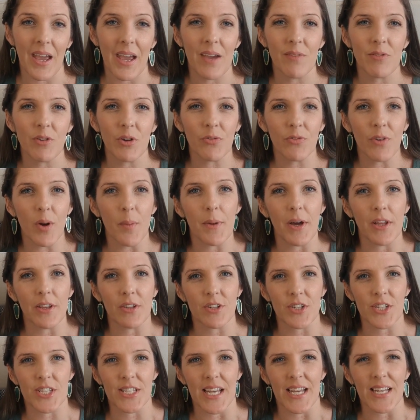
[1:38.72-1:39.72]
If you're from
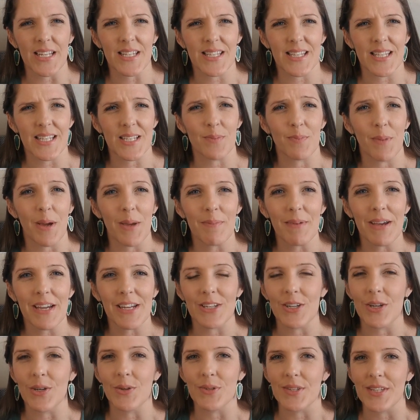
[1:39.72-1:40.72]
other states, this might make
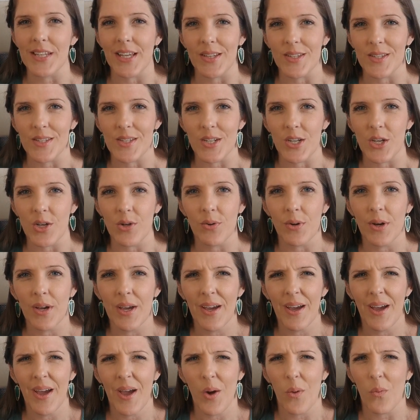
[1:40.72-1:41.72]
no sense to you.
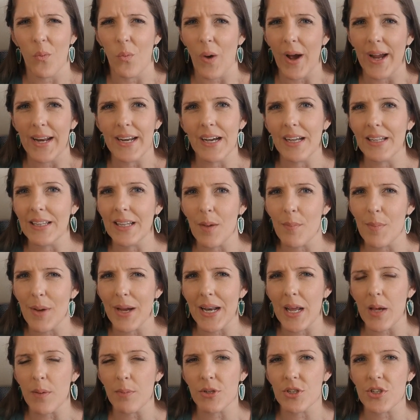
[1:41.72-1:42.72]
Why not let my
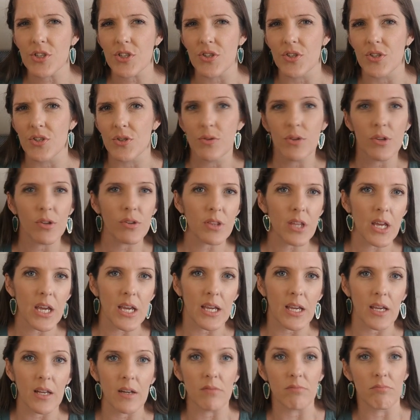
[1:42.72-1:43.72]
neighbors do their
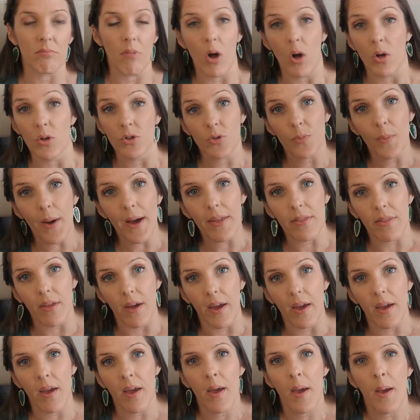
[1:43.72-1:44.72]
thing and I'll do my
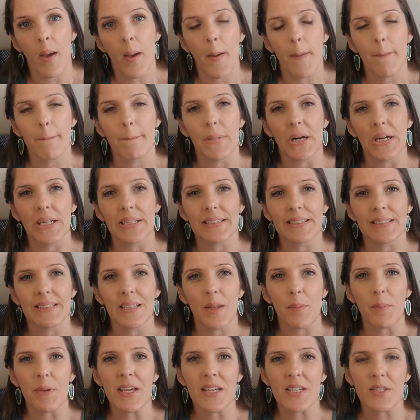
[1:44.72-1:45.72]
thing? But
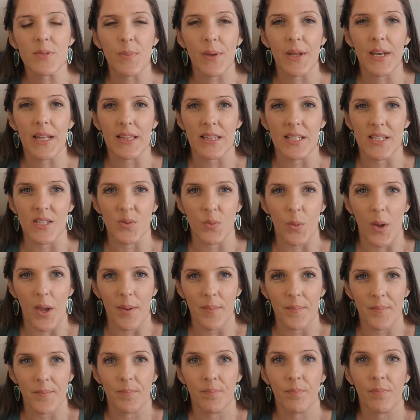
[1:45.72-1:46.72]
let me explain it this way.
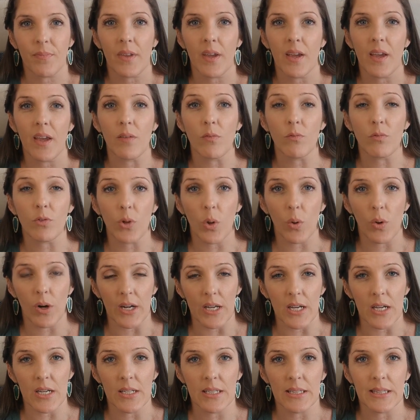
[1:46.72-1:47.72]
In
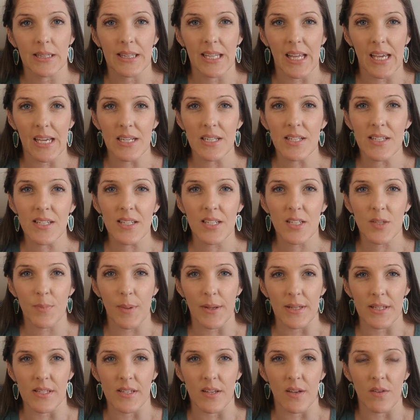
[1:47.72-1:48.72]
Florida, land is
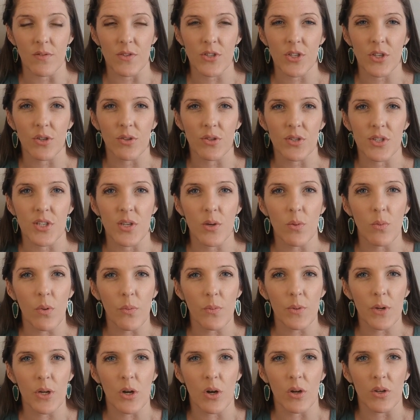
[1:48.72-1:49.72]
expensive, so you'll see what
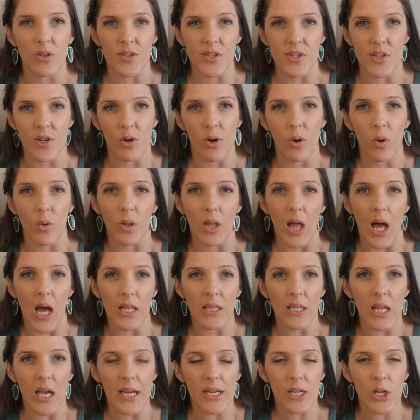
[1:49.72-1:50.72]
we call zero
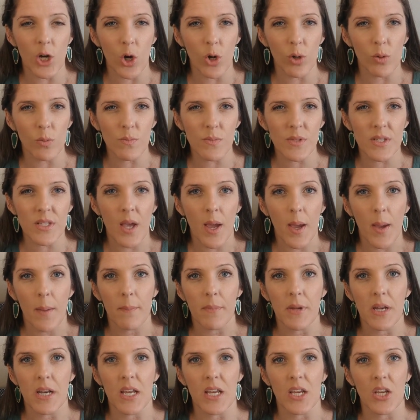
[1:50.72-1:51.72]
lot line homes,
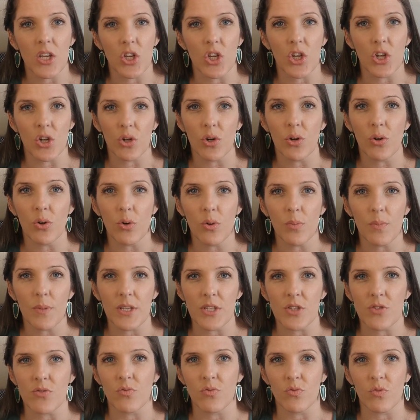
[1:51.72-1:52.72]
meaning your home
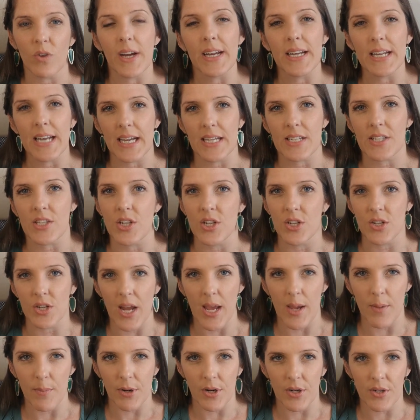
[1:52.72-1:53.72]
is right next to your
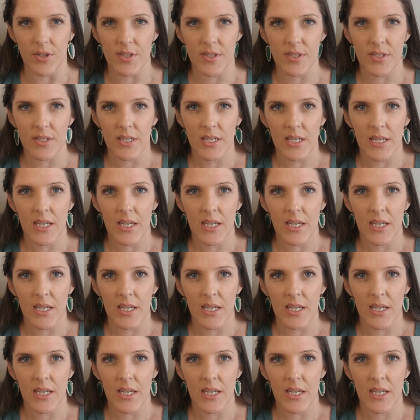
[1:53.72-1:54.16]
neighbor's.